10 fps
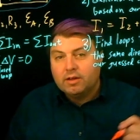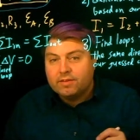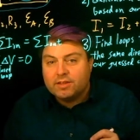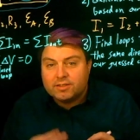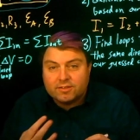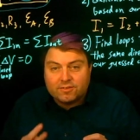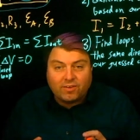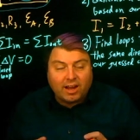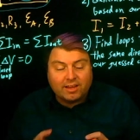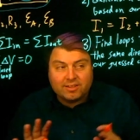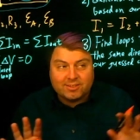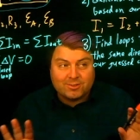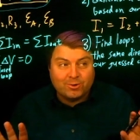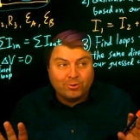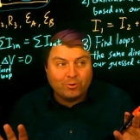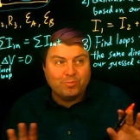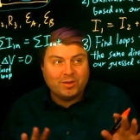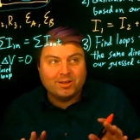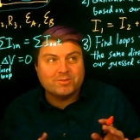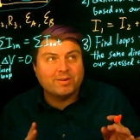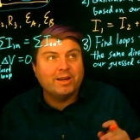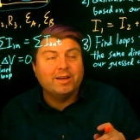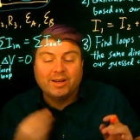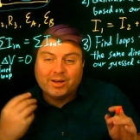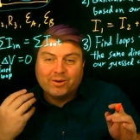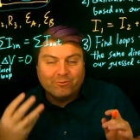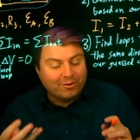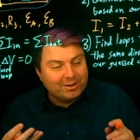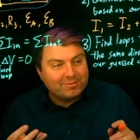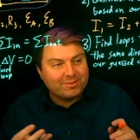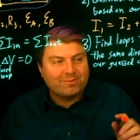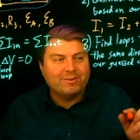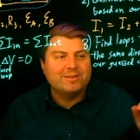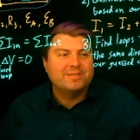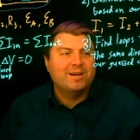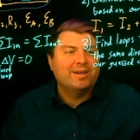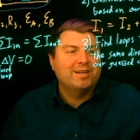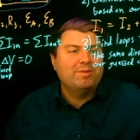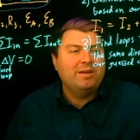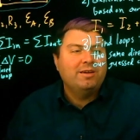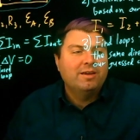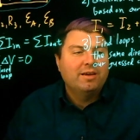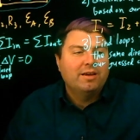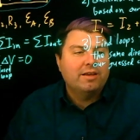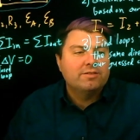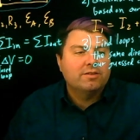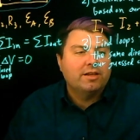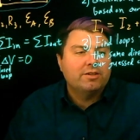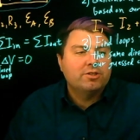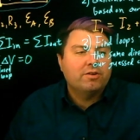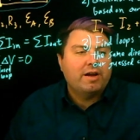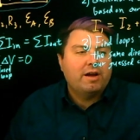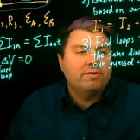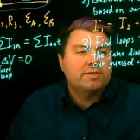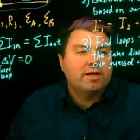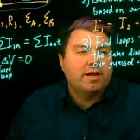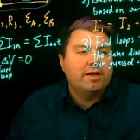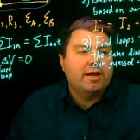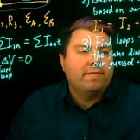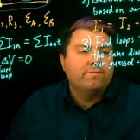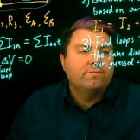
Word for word: This is fine, this is cool because, right, one of the three is not going to be, and so let's show outside now.